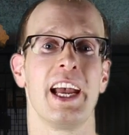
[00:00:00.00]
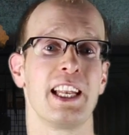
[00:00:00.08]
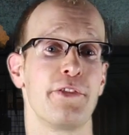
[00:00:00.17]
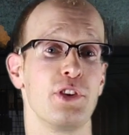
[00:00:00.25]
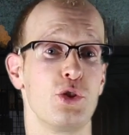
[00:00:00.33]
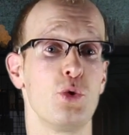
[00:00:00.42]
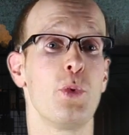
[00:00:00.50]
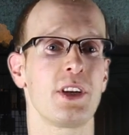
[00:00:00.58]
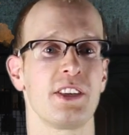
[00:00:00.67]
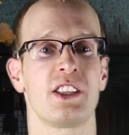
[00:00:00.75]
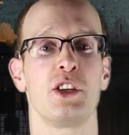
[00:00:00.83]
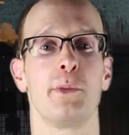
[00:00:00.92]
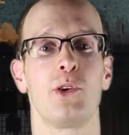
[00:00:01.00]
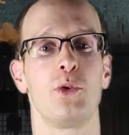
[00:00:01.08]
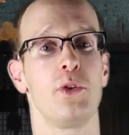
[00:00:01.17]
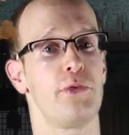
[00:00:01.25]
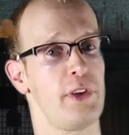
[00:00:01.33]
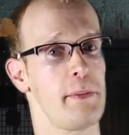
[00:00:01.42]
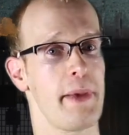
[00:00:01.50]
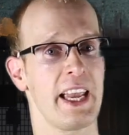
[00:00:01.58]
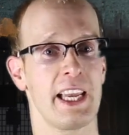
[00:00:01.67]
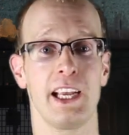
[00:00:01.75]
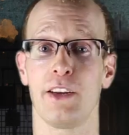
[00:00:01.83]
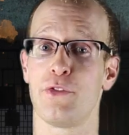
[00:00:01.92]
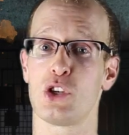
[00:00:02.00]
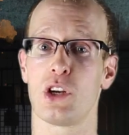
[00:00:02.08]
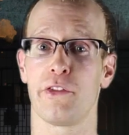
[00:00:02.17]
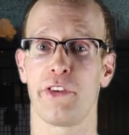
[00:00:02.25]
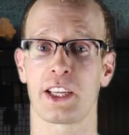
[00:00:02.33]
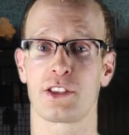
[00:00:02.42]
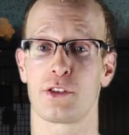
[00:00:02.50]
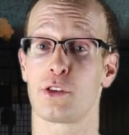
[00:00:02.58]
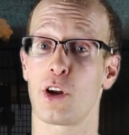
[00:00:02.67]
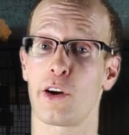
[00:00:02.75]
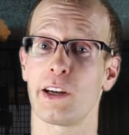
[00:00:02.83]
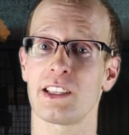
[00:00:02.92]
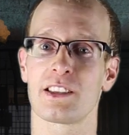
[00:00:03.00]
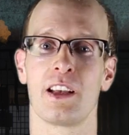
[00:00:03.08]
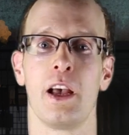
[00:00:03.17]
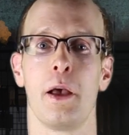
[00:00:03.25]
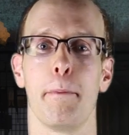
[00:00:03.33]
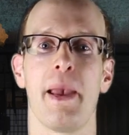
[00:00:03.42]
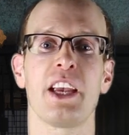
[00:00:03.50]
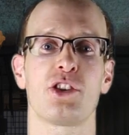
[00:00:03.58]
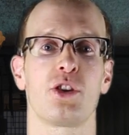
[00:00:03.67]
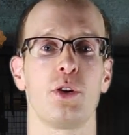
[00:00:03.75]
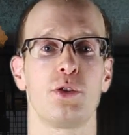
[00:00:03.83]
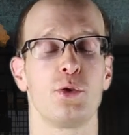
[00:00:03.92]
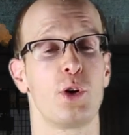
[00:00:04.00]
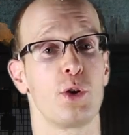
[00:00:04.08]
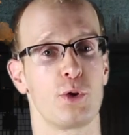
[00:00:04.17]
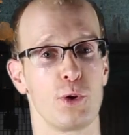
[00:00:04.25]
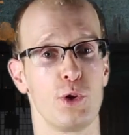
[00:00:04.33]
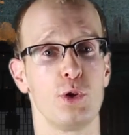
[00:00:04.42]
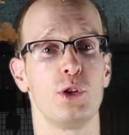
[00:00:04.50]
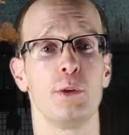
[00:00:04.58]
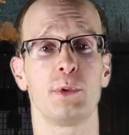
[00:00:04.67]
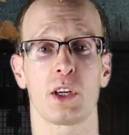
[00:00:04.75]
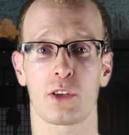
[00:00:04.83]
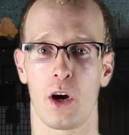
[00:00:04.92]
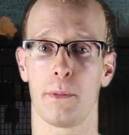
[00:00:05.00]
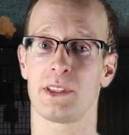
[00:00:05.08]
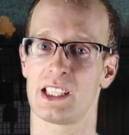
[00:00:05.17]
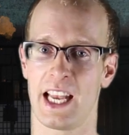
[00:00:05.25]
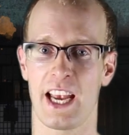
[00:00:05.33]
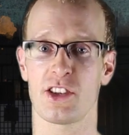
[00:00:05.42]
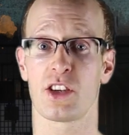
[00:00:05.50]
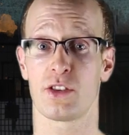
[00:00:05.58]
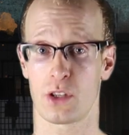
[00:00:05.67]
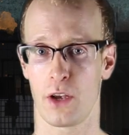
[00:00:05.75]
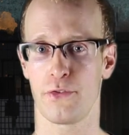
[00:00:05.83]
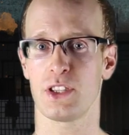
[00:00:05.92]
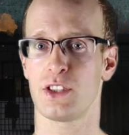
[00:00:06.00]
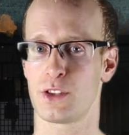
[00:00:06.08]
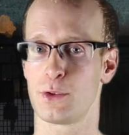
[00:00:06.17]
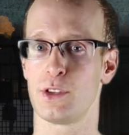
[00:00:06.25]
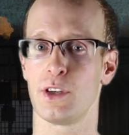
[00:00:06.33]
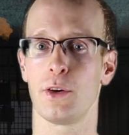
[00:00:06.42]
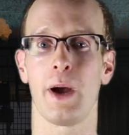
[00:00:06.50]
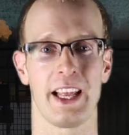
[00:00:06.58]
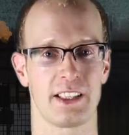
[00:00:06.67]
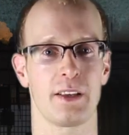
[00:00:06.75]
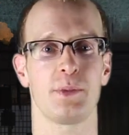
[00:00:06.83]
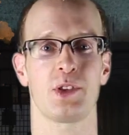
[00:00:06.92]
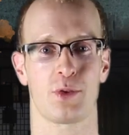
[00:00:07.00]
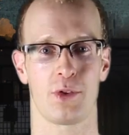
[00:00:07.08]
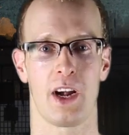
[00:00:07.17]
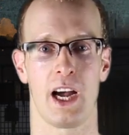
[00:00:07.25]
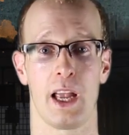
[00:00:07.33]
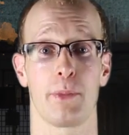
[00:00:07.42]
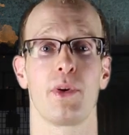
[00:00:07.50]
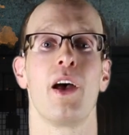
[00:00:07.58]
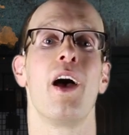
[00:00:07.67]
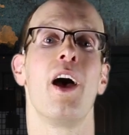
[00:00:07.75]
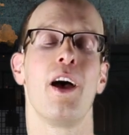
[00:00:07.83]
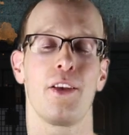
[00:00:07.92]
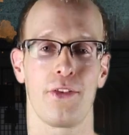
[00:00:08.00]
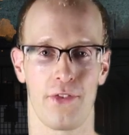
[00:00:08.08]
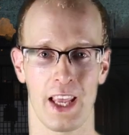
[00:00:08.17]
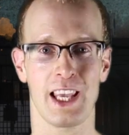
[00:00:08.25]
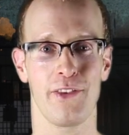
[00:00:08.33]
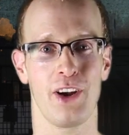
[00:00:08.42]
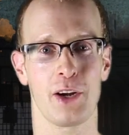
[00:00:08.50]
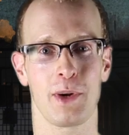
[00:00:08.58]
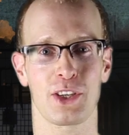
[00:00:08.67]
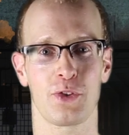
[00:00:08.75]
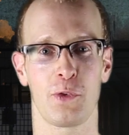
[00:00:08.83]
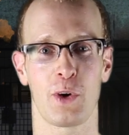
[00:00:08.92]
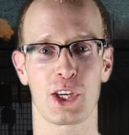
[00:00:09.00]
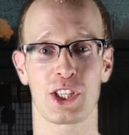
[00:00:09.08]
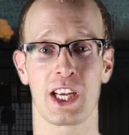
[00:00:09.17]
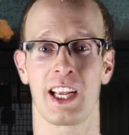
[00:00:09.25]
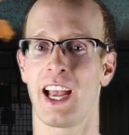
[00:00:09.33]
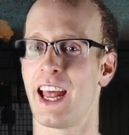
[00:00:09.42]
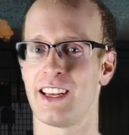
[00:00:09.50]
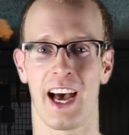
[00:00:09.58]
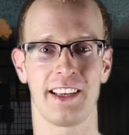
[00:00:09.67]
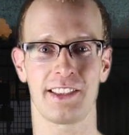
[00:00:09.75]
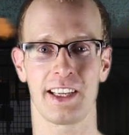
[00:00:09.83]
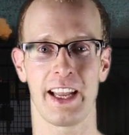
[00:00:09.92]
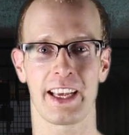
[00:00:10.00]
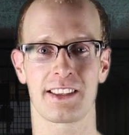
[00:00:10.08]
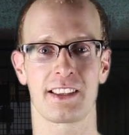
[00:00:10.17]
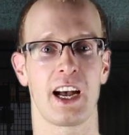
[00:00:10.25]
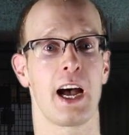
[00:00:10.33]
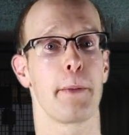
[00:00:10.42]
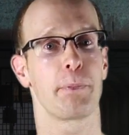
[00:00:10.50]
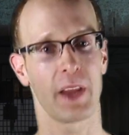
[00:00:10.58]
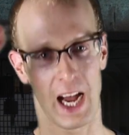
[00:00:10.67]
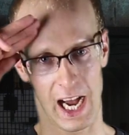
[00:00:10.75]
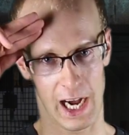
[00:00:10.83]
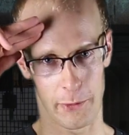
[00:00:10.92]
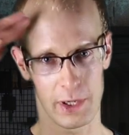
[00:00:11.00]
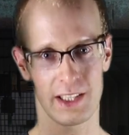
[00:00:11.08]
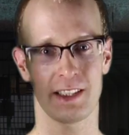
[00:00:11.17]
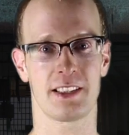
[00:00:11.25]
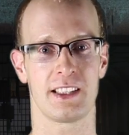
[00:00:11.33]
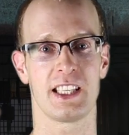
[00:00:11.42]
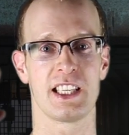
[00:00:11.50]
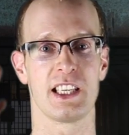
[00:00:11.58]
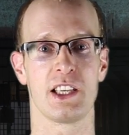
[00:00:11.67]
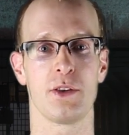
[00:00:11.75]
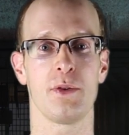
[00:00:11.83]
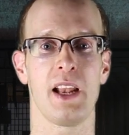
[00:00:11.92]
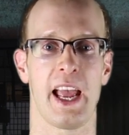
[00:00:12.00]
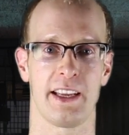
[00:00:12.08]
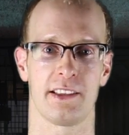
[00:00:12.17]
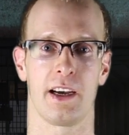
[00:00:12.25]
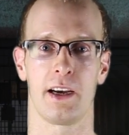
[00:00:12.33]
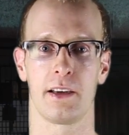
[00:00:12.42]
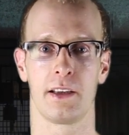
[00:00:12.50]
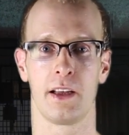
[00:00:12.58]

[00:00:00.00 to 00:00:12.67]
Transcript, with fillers: And if you do want to see more cool filmmaking and visual effects tutorials, make sure to go to youtube.com slash Surfaced Studio and subscribe. Thank you very much for watching and until next time, I will see you later.